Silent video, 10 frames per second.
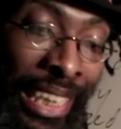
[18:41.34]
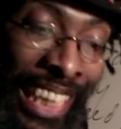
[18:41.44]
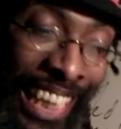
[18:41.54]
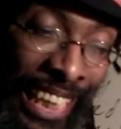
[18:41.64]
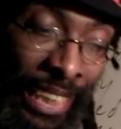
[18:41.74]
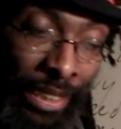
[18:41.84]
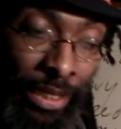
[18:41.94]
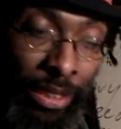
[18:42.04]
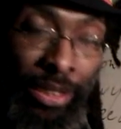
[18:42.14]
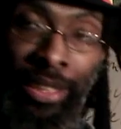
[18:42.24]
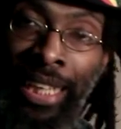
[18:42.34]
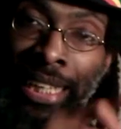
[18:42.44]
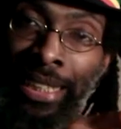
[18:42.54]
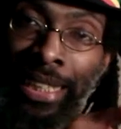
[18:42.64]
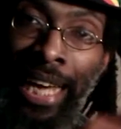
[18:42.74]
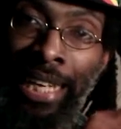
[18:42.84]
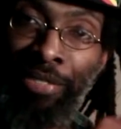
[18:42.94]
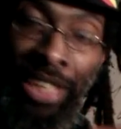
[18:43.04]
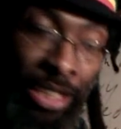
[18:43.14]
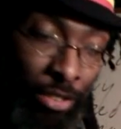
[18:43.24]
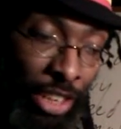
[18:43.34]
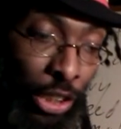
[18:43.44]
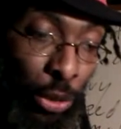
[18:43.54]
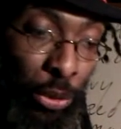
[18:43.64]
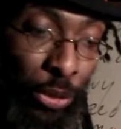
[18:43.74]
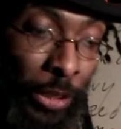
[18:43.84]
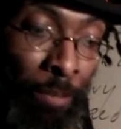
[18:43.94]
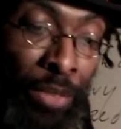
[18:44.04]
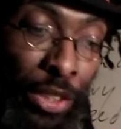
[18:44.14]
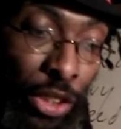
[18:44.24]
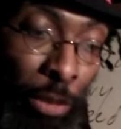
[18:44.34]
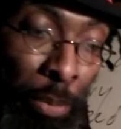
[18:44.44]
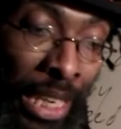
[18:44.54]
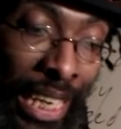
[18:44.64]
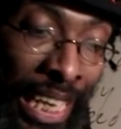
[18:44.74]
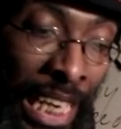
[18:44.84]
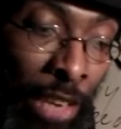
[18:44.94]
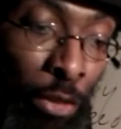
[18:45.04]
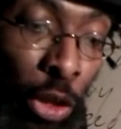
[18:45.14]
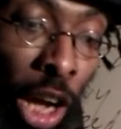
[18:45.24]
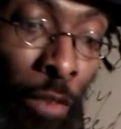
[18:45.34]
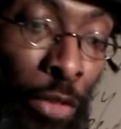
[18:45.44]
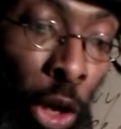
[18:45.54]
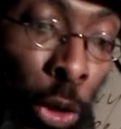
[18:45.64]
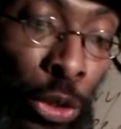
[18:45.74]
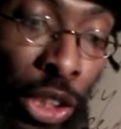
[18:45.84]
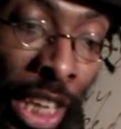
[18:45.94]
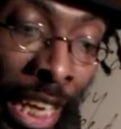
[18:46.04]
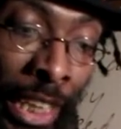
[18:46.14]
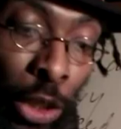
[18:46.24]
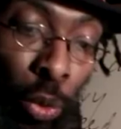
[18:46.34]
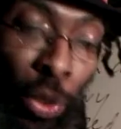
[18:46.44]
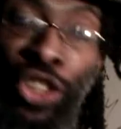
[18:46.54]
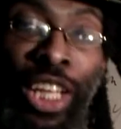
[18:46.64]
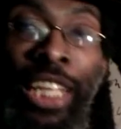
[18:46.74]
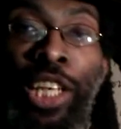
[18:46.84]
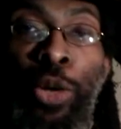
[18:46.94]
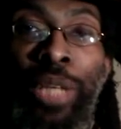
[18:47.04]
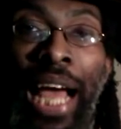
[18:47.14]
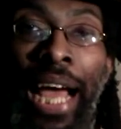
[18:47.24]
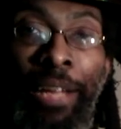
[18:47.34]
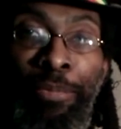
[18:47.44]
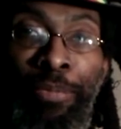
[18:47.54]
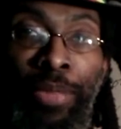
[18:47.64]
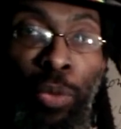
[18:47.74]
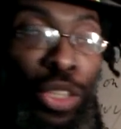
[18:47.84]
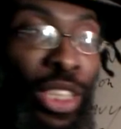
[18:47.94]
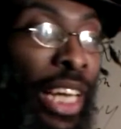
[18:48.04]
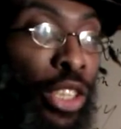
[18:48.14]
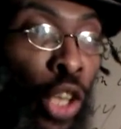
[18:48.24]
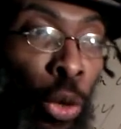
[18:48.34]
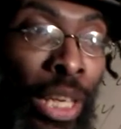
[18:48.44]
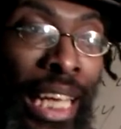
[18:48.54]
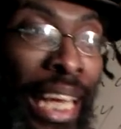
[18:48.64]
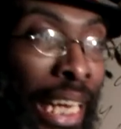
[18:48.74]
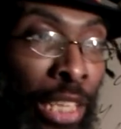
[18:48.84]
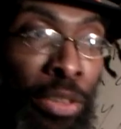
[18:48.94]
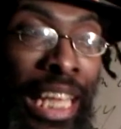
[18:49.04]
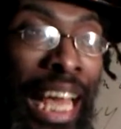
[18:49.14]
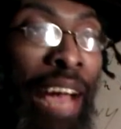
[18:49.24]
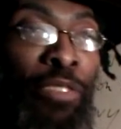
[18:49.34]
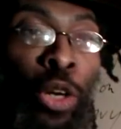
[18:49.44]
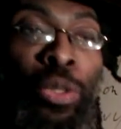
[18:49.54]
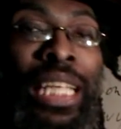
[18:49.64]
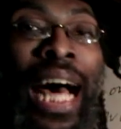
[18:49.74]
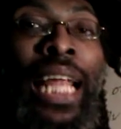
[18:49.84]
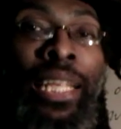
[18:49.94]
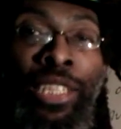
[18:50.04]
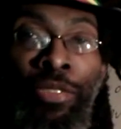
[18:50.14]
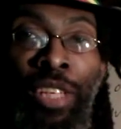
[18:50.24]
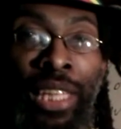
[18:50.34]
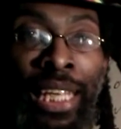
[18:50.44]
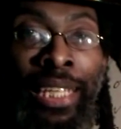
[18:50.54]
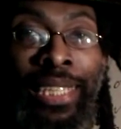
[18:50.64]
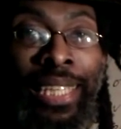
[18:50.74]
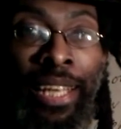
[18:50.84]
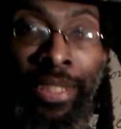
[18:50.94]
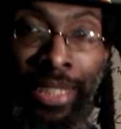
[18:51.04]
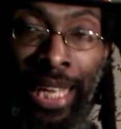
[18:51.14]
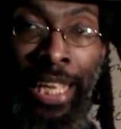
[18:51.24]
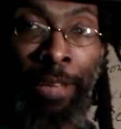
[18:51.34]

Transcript: these kind of individuals speak evil of those things which they know not, which they are totally ignorant. They have no knowledge of the things that they are saying.